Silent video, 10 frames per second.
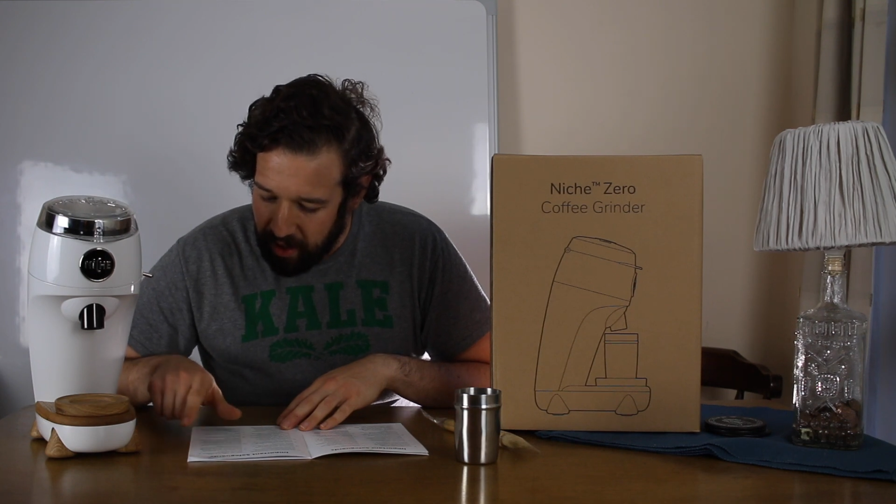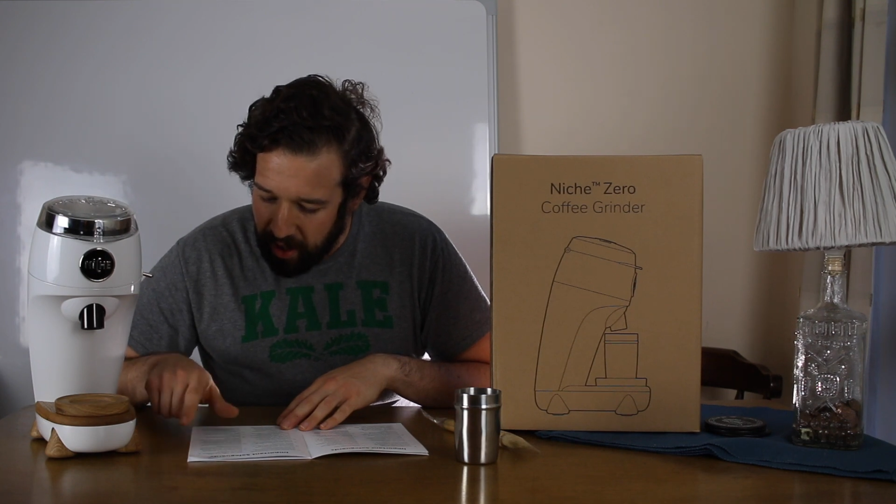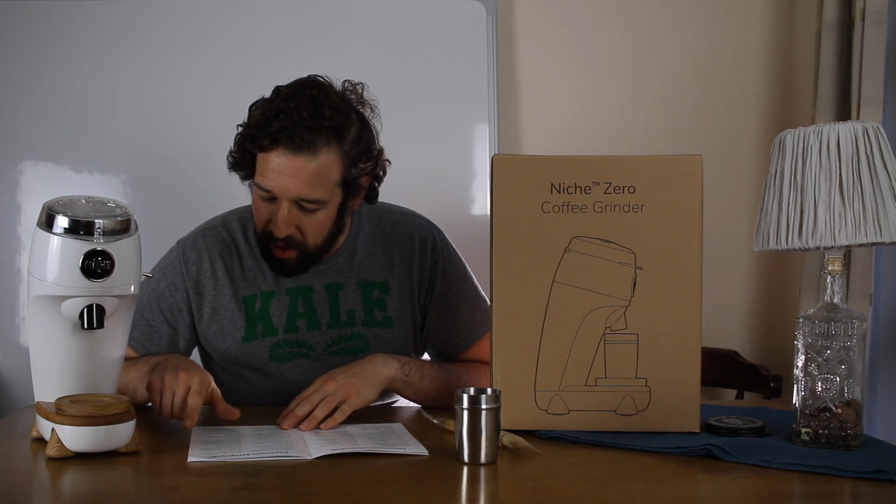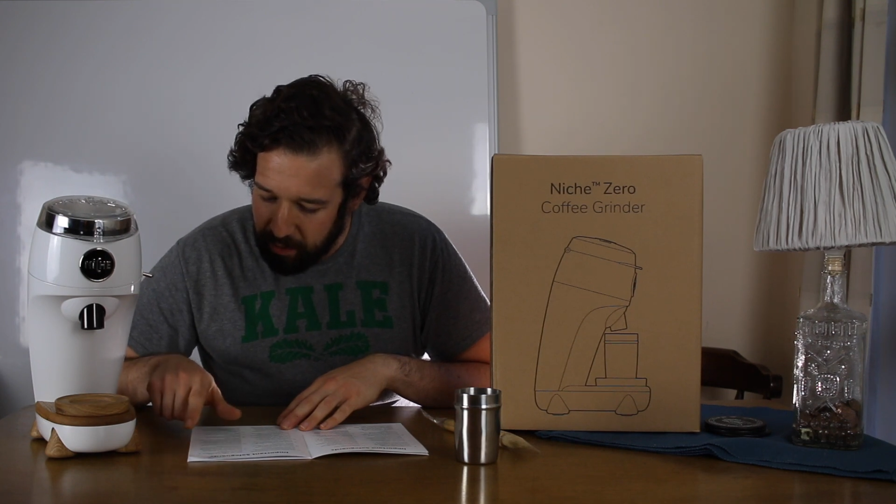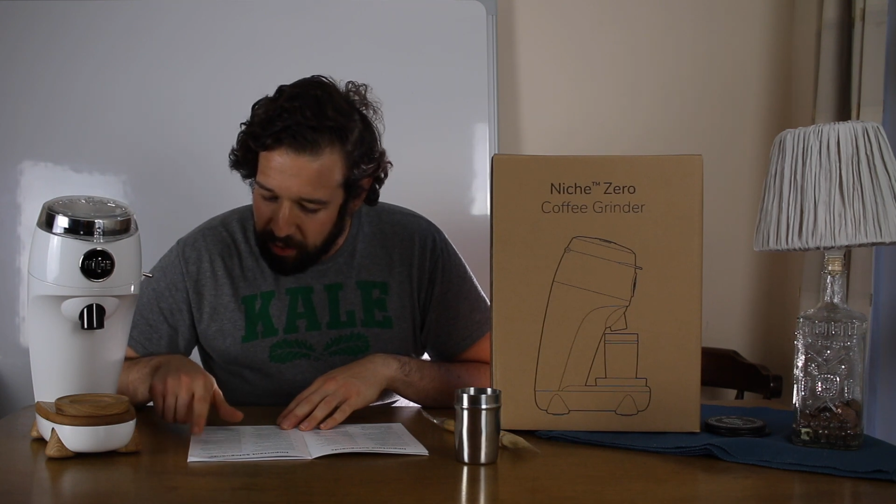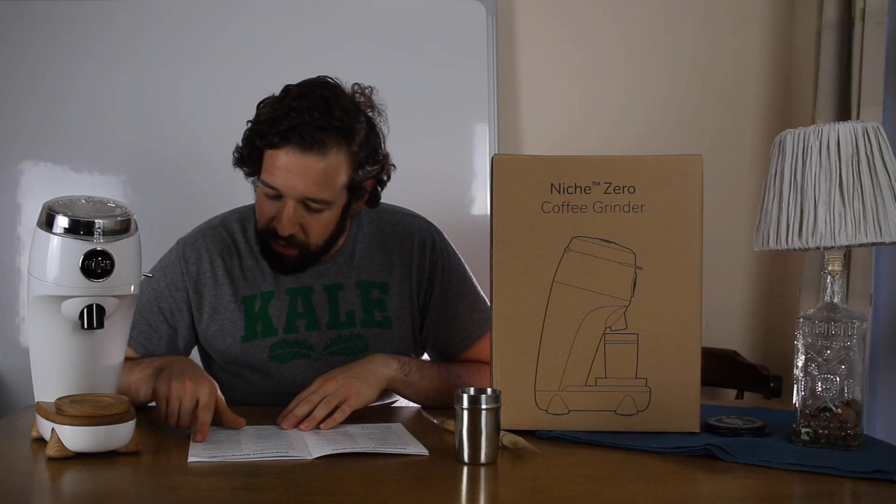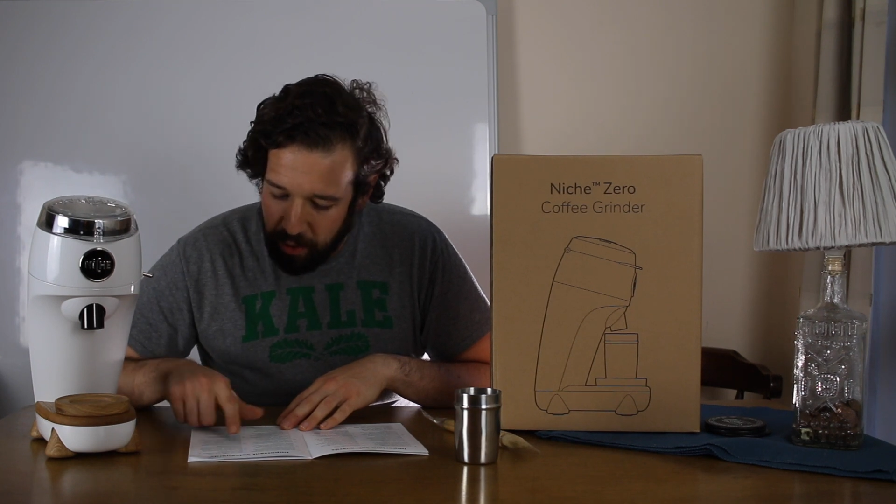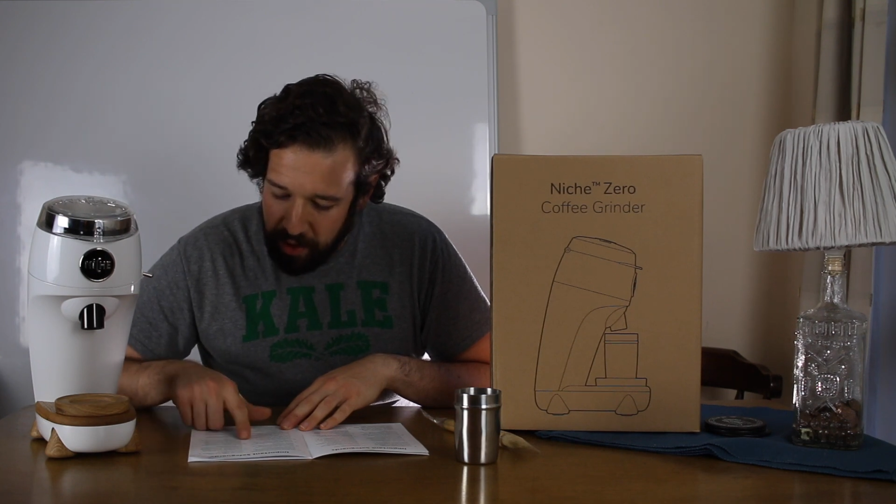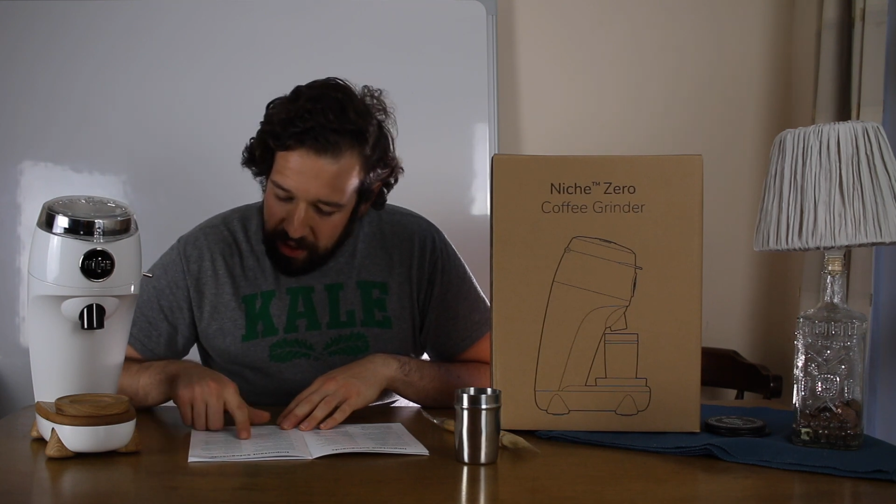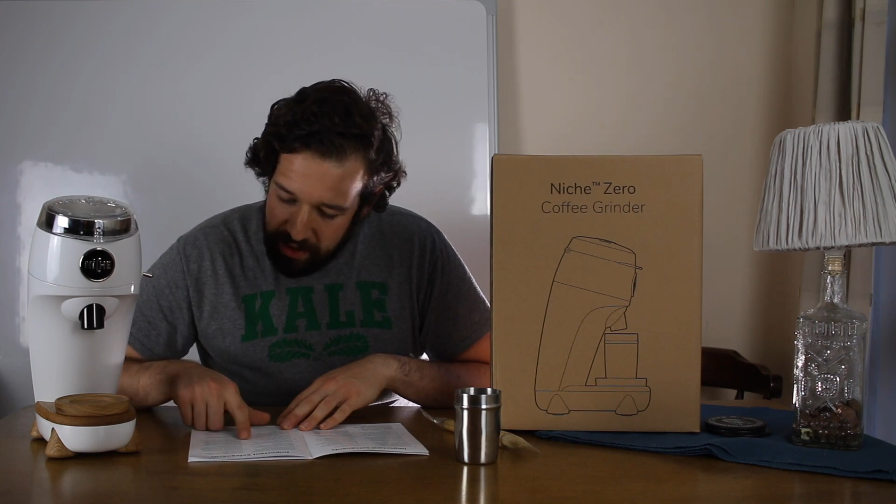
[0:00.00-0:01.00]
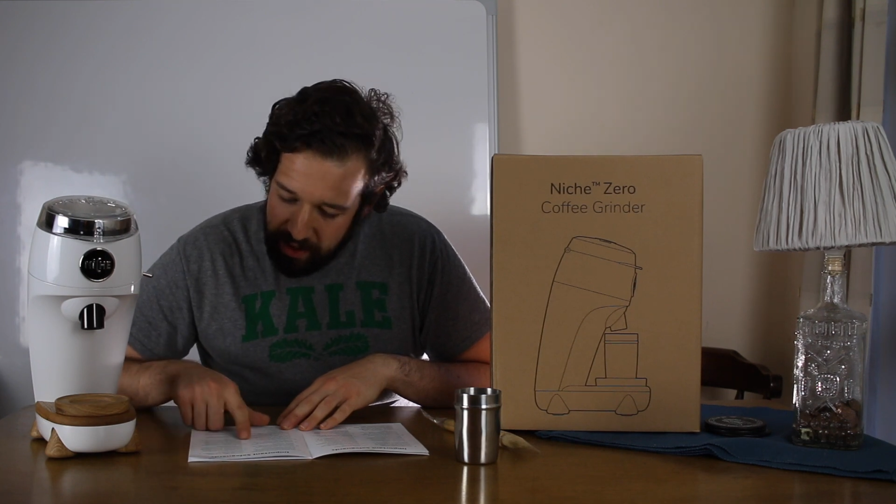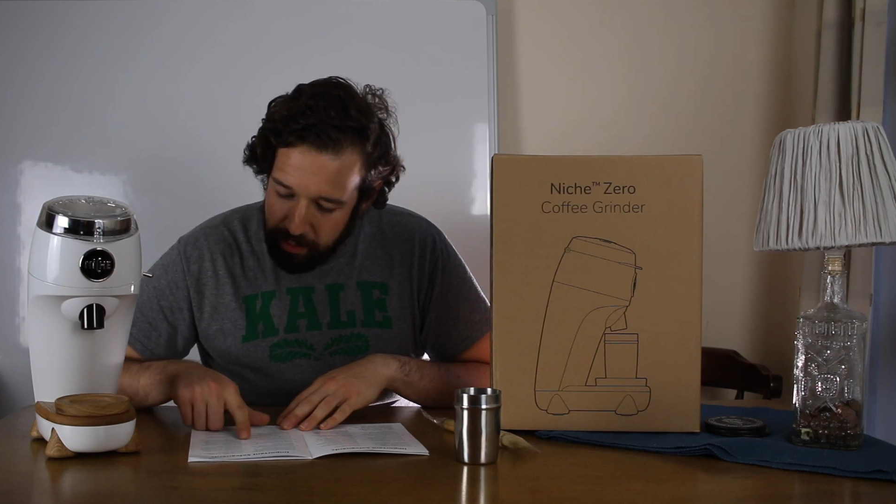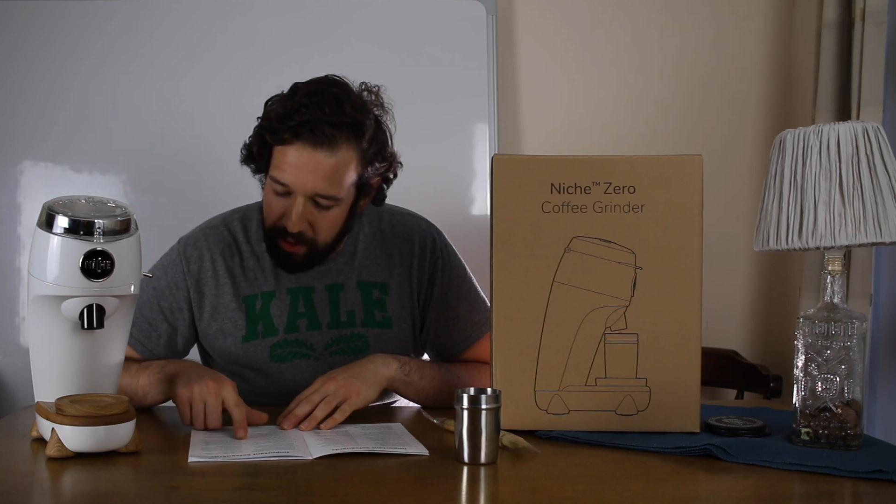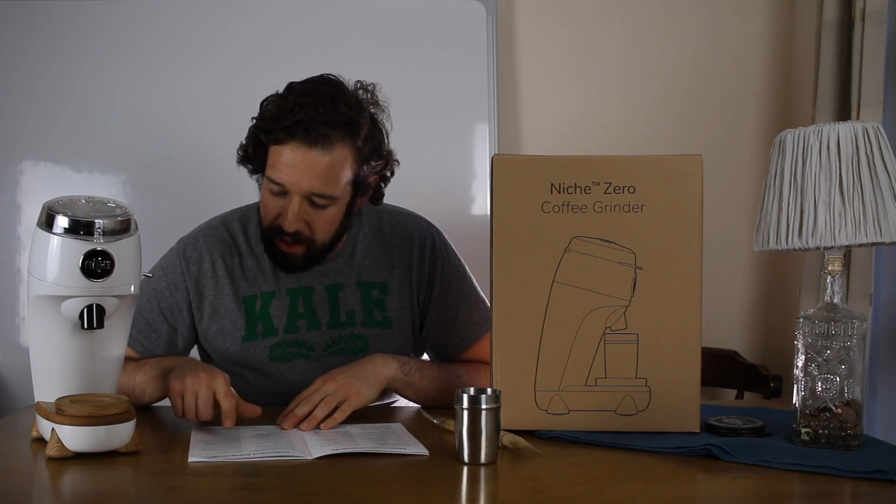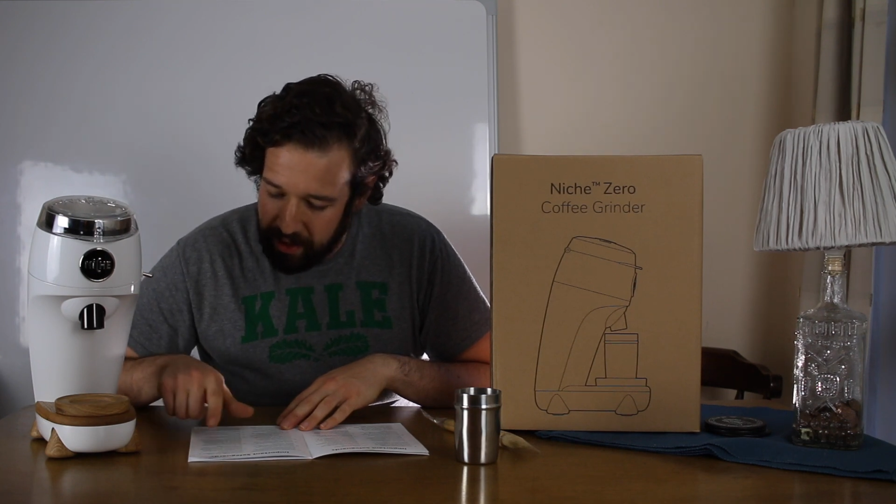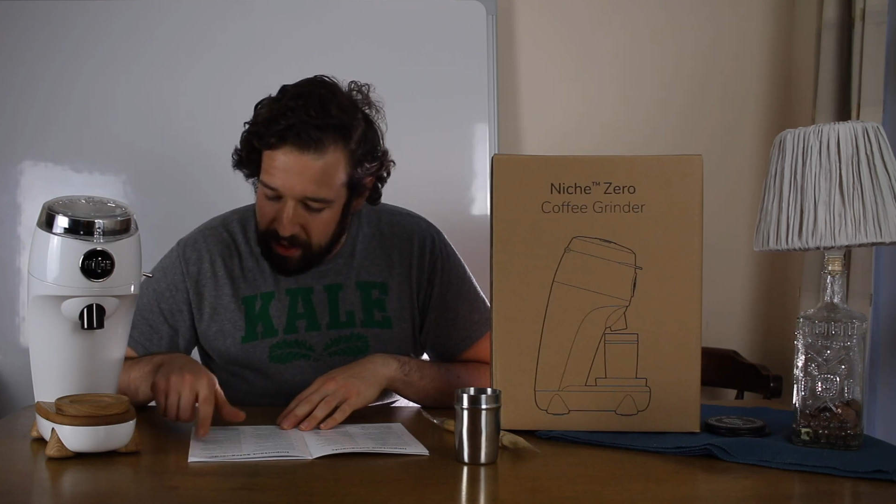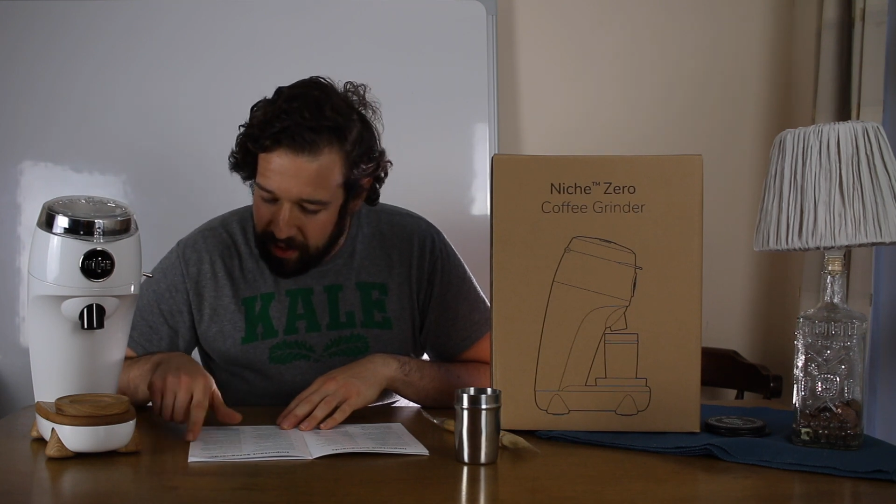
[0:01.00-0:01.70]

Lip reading: And before assembling,